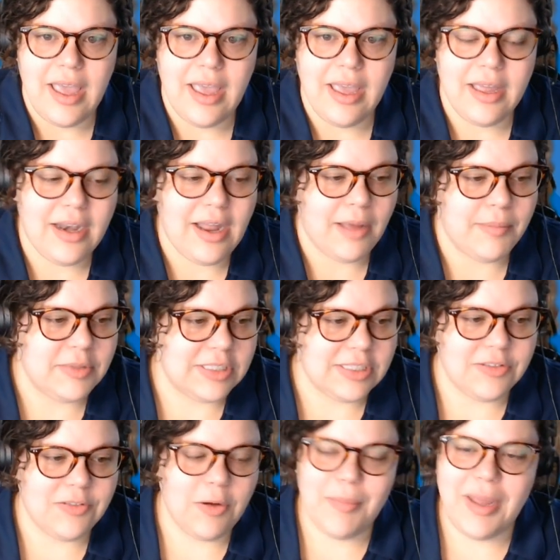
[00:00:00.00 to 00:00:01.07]
And I'm
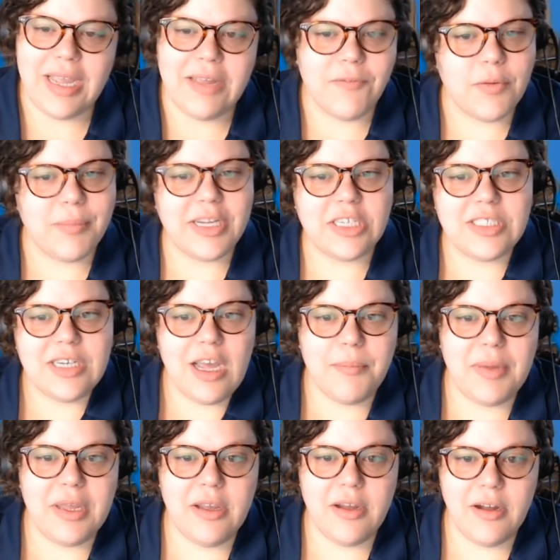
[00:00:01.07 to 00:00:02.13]
just throw my information
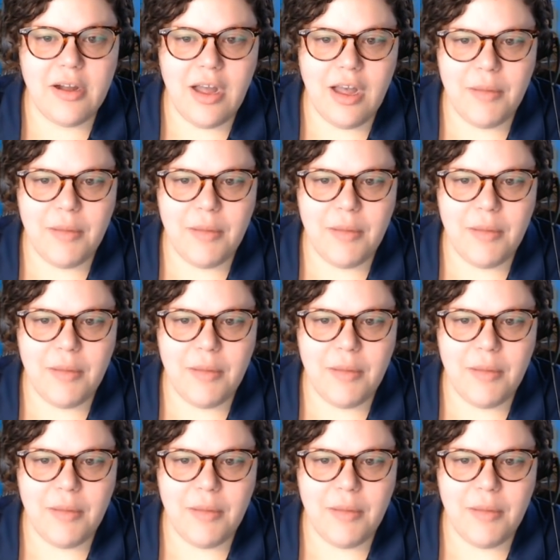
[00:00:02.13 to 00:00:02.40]
up here.